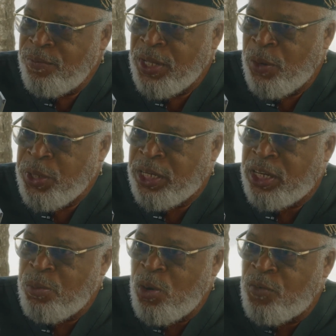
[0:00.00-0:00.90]
that we
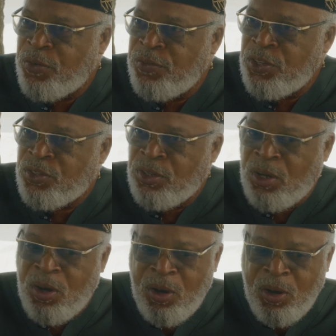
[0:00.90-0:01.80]
come off of this
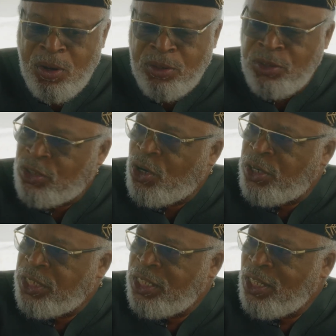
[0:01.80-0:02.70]
long
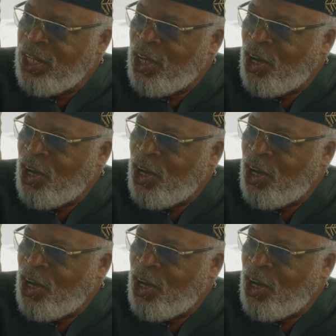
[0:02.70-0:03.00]
journey